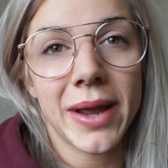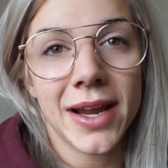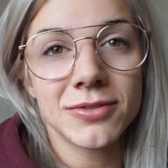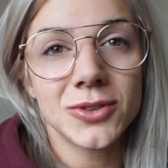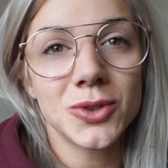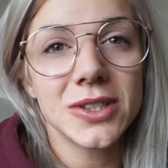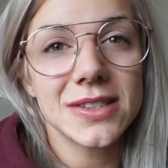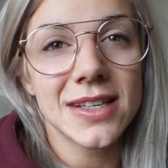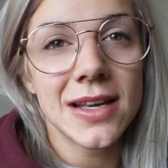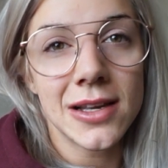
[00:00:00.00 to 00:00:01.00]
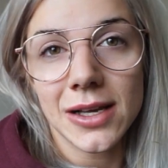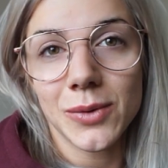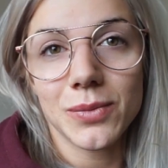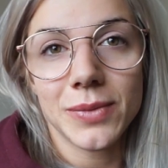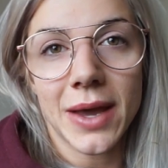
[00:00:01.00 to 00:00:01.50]
painful because
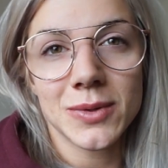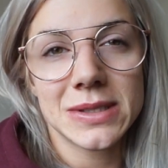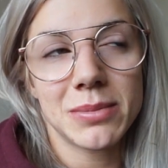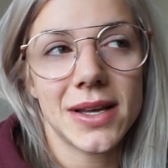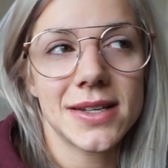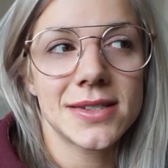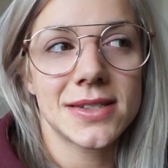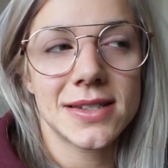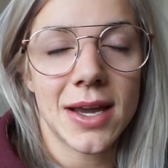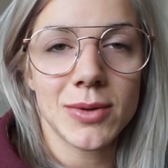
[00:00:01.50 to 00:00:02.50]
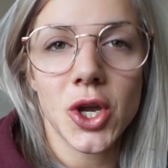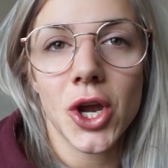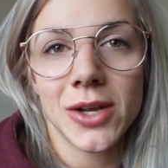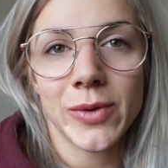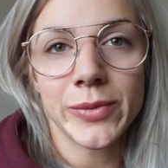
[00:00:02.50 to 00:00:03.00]
that was the place that was
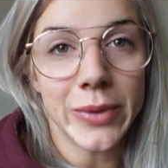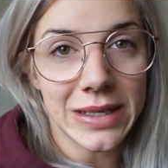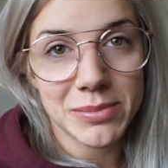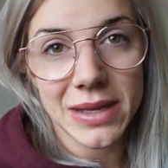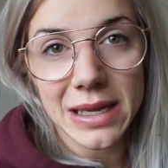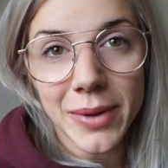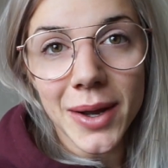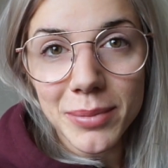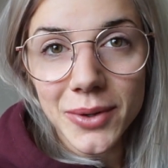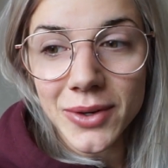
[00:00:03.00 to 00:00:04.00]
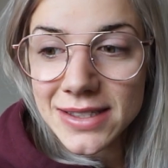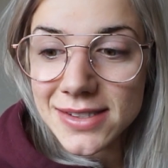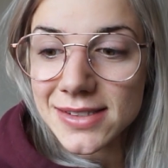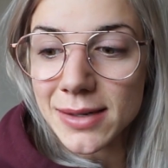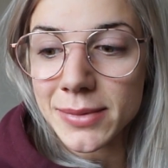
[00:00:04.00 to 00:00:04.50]
hurting when we went to pick him up, on
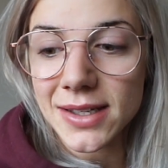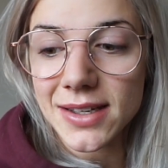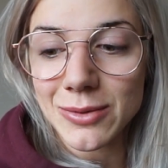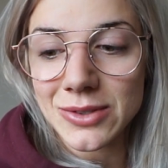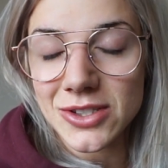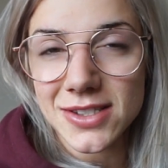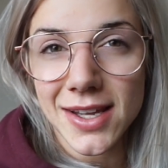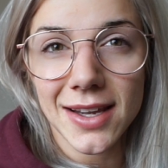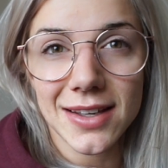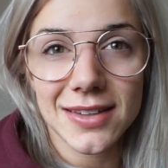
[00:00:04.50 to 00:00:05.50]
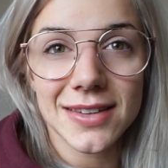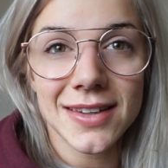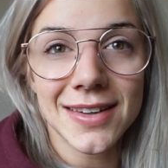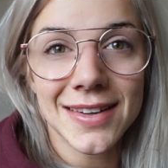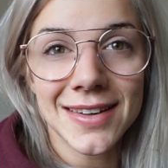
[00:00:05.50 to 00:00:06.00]
his stomach. It was just like,
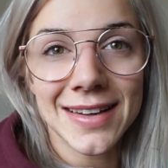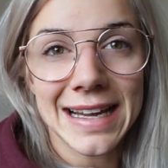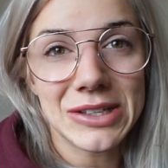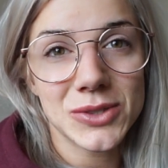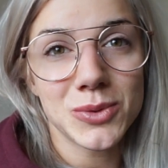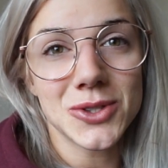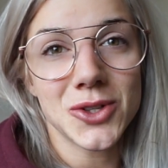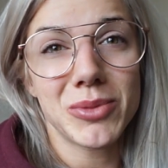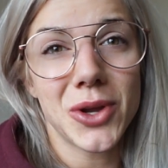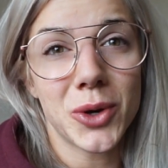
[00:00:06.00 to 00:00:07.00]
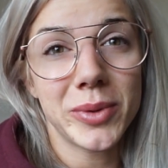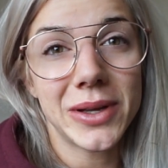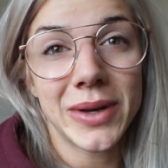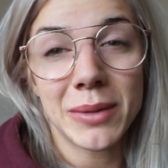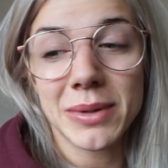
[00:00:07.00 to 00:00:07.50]
he just wouldn't stop
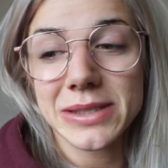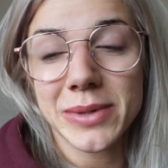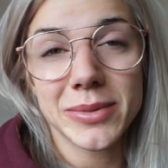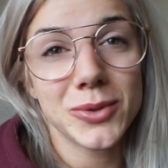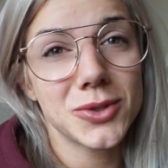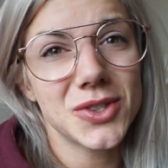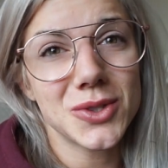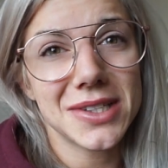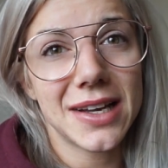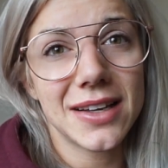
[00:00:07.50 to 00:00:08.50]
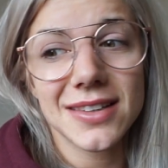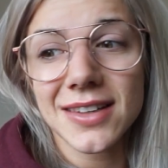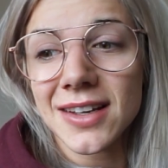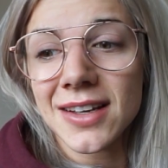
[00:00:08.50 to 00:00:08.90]
yelping when I picked him up. It was so sad.